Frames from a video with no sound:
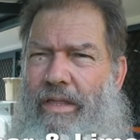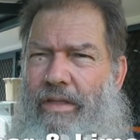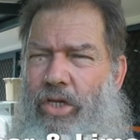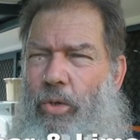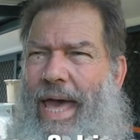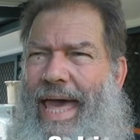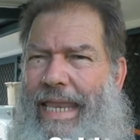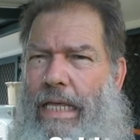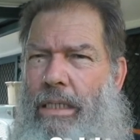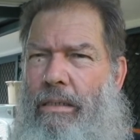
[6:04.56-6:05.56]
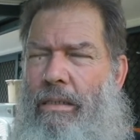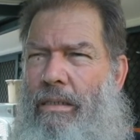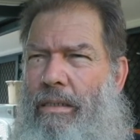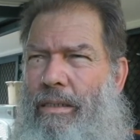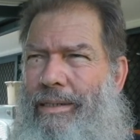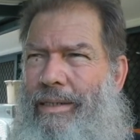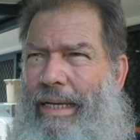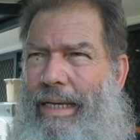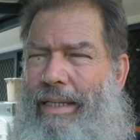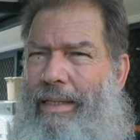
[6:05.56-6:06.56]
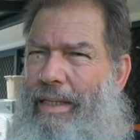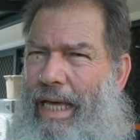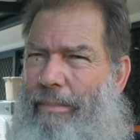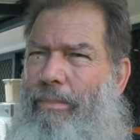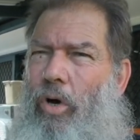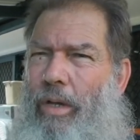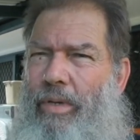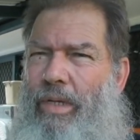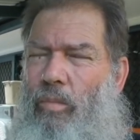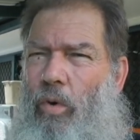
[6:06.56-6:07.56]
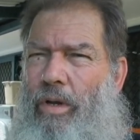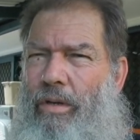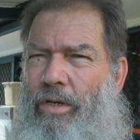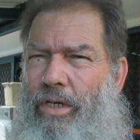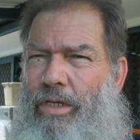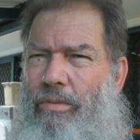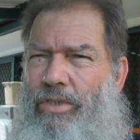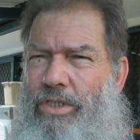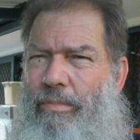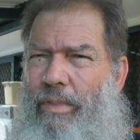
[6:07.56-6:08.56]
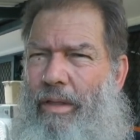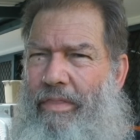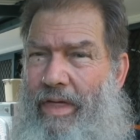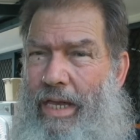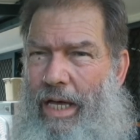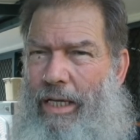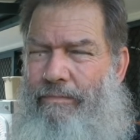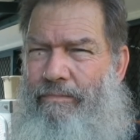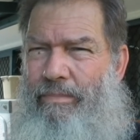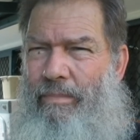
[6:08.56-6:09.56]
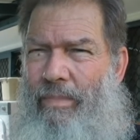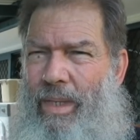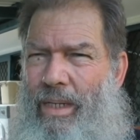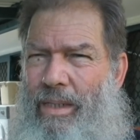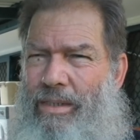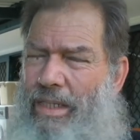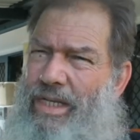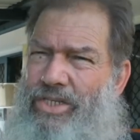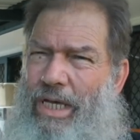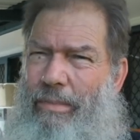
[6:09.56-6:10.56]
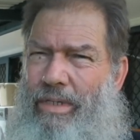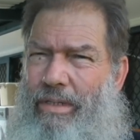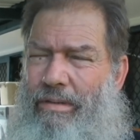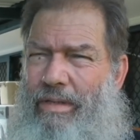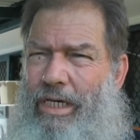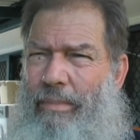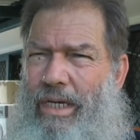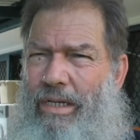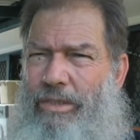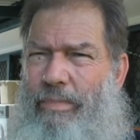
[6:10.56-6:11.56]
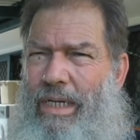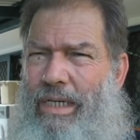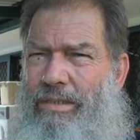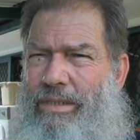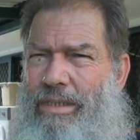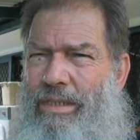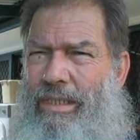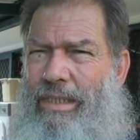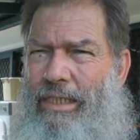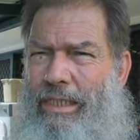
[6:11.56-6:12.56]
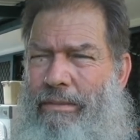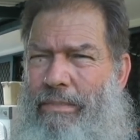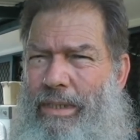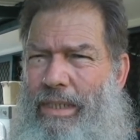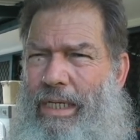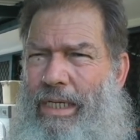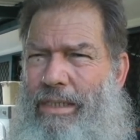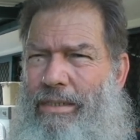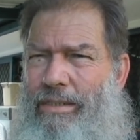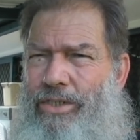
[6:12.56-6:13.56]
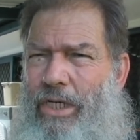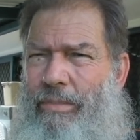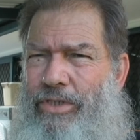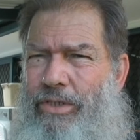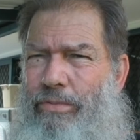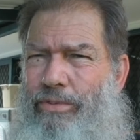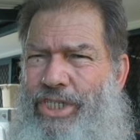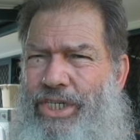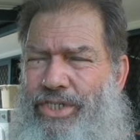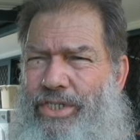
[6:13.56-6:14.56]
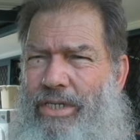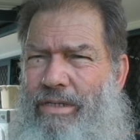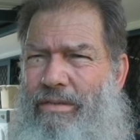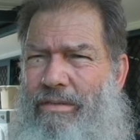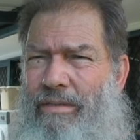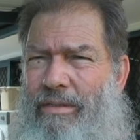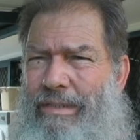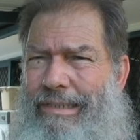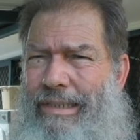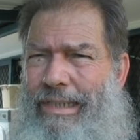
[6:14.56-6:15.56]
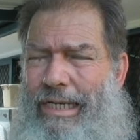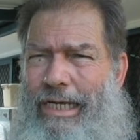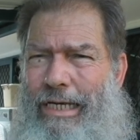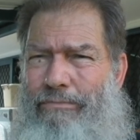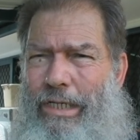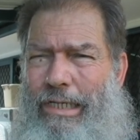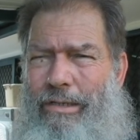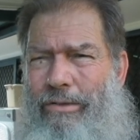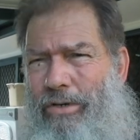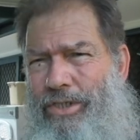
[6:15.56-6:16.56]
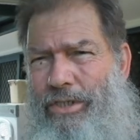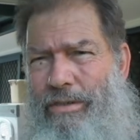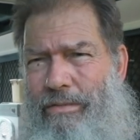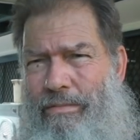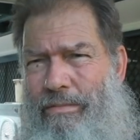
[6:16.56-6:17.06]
that you add, and that might have been what it needed, was a thinner. So that's something to think about, I suppose. But yeah, it seems to resist getting nice and